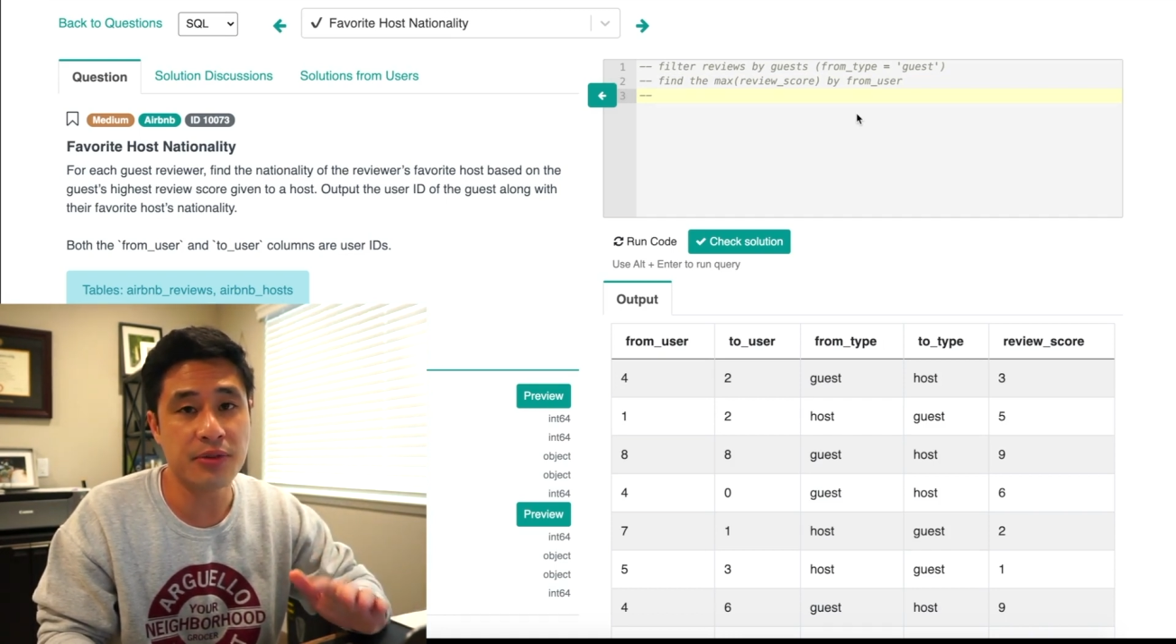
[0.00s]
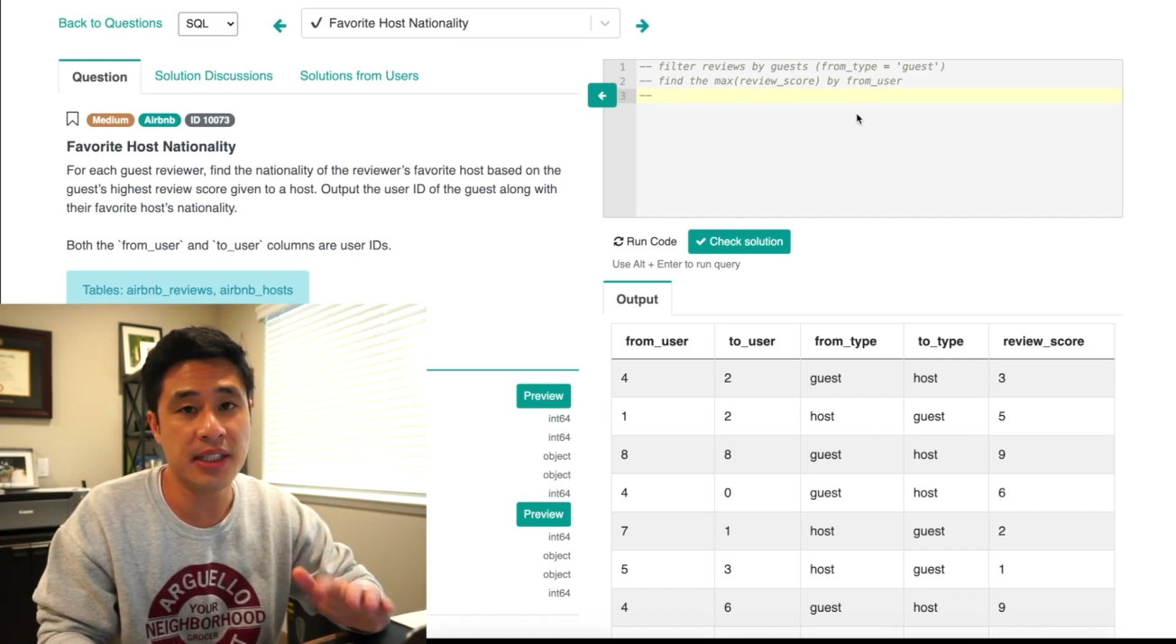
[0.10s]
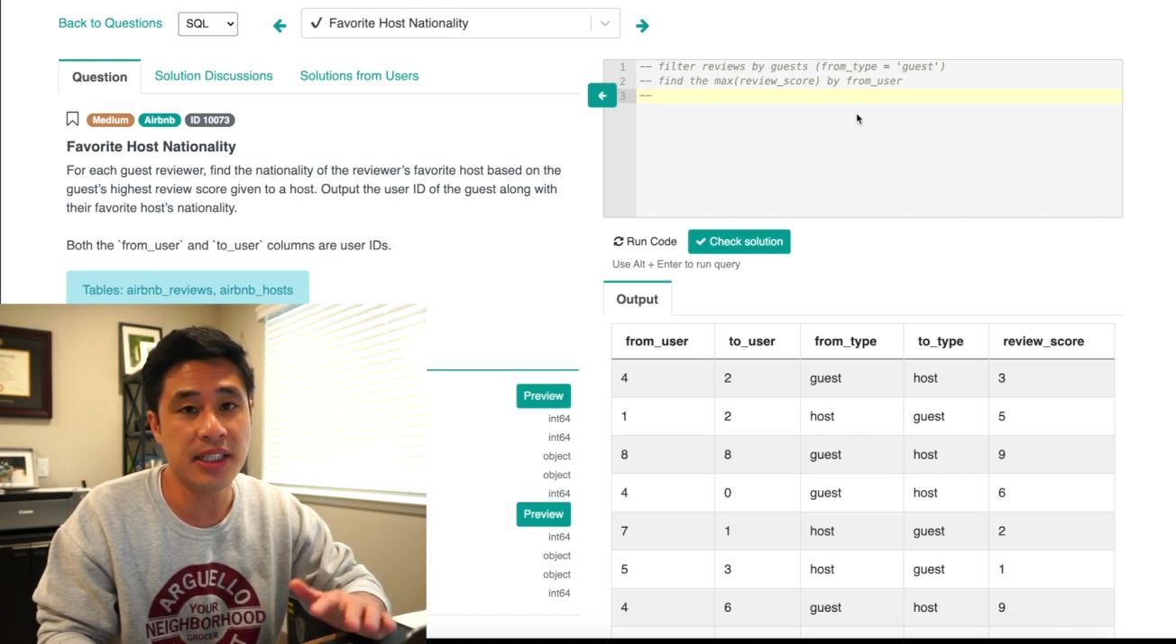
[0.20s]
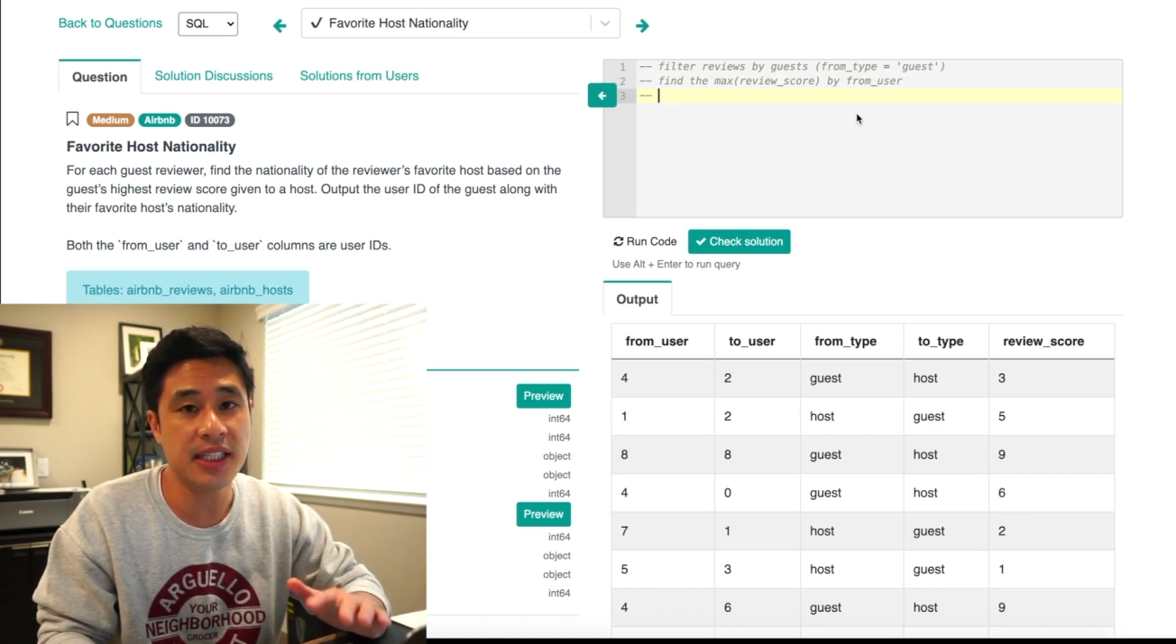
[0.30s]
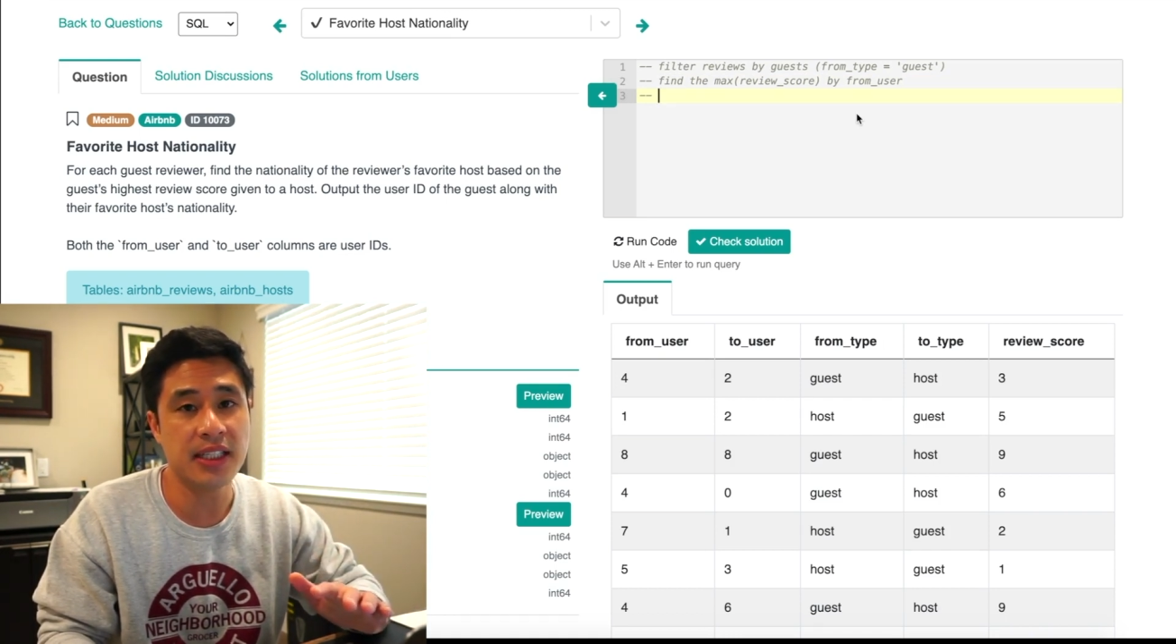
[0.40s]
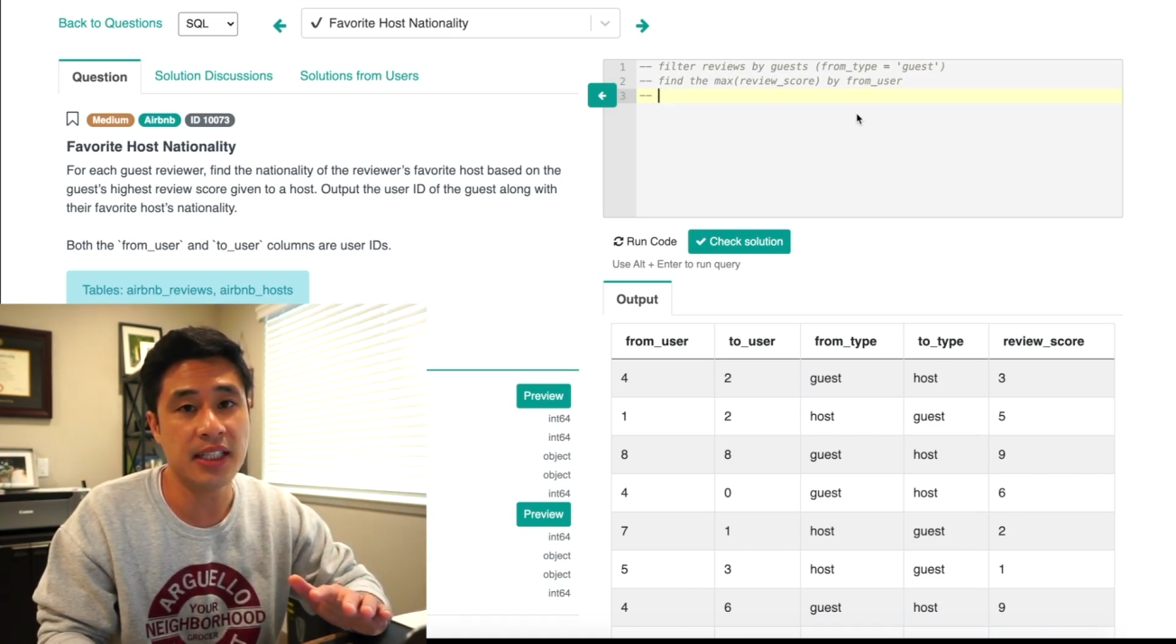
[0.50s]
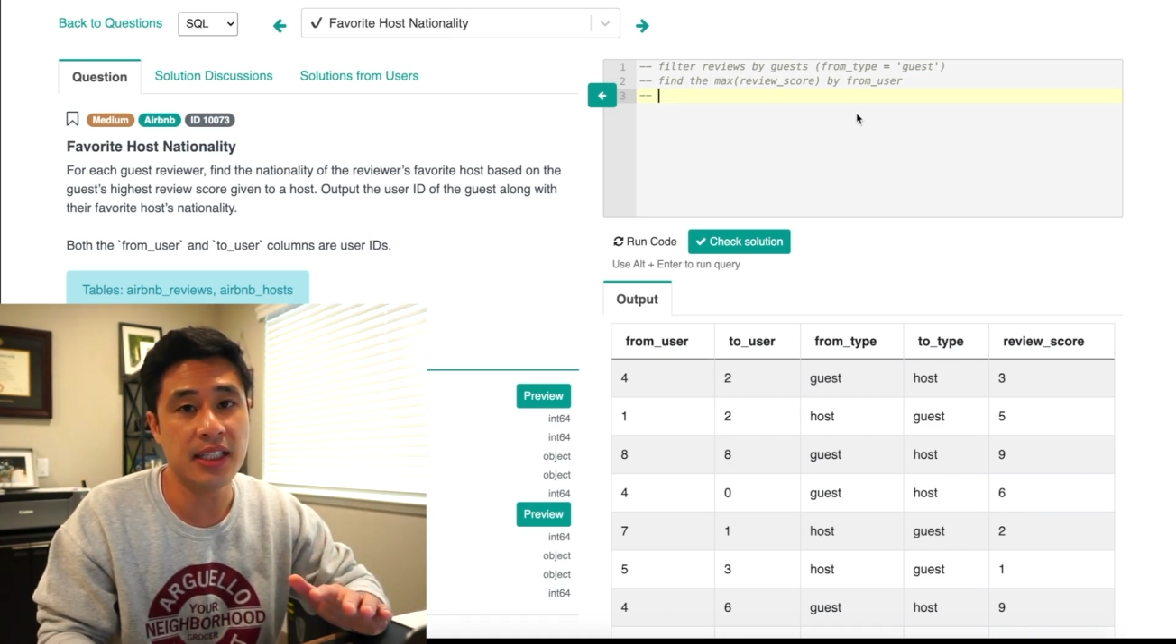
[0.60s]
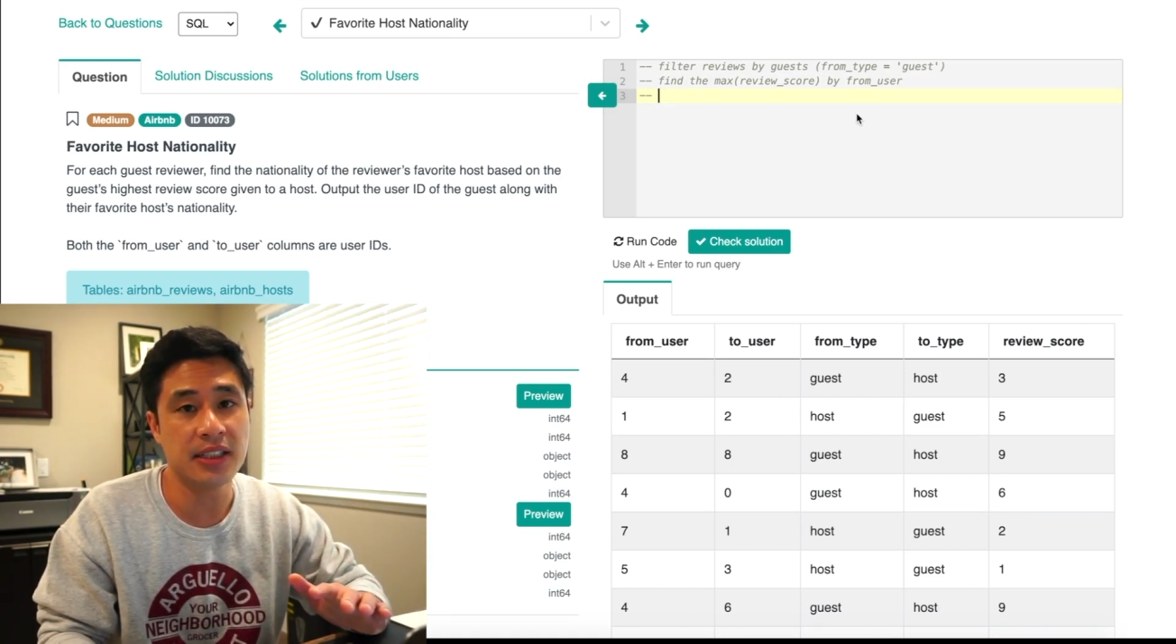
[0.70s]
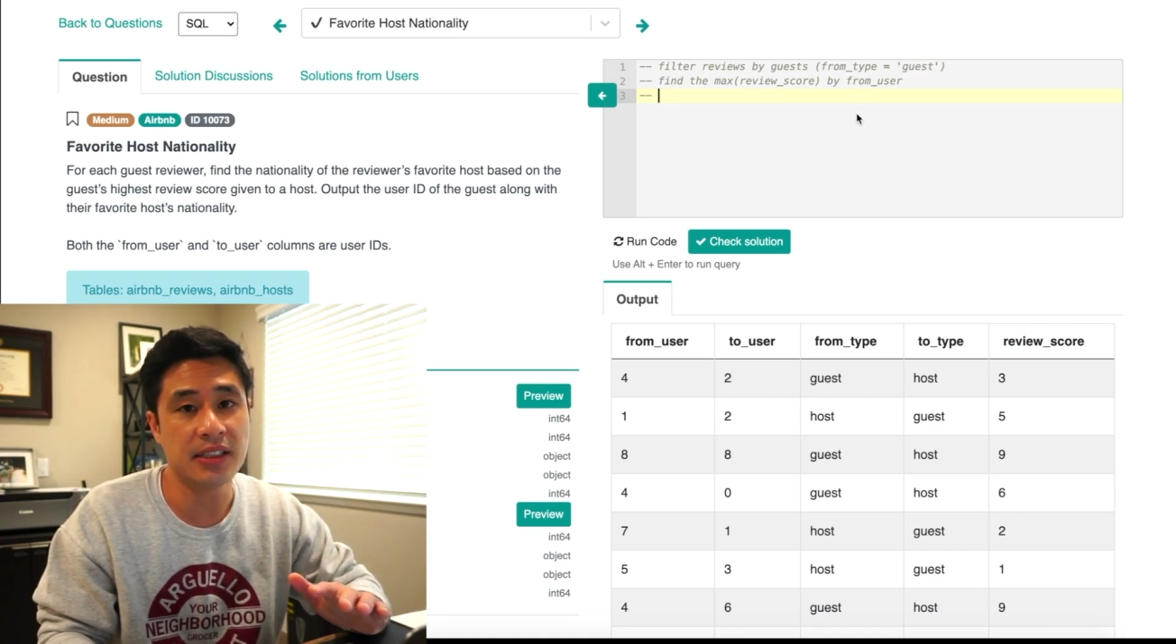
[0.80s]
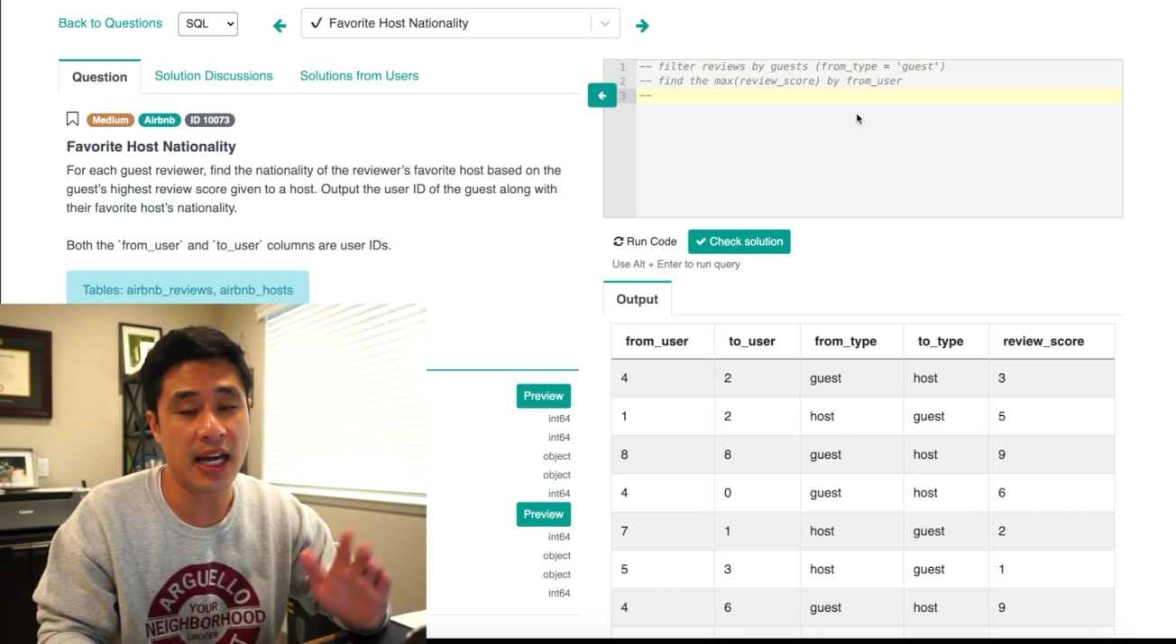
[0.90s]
we need is